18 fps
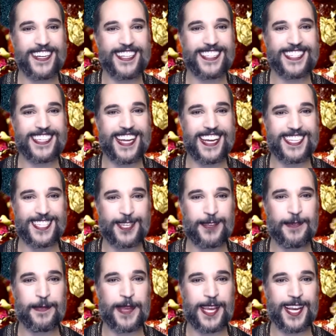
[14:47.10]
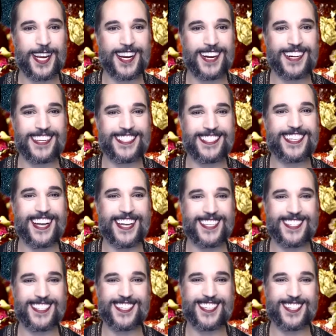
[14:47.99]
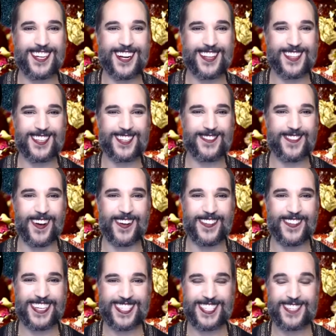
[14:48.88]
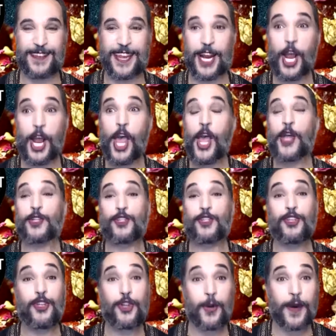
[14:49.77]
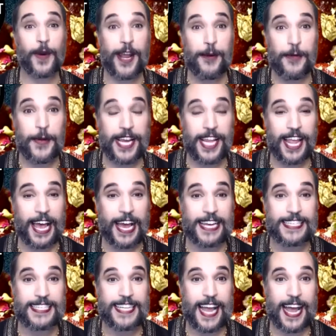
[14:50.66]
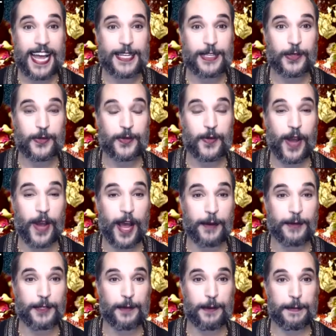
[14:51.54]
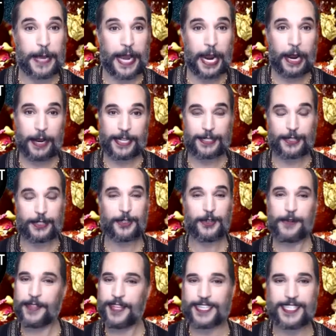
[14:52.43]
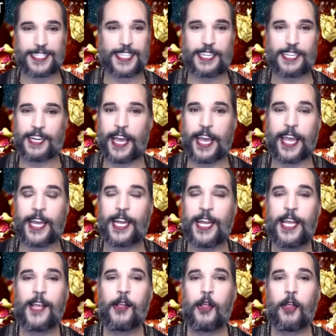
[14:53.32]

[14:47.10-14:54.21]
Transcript: nice to be here. It's nice to share this moment and to be here. Do you know what I realized as I was preparing to do this tonight?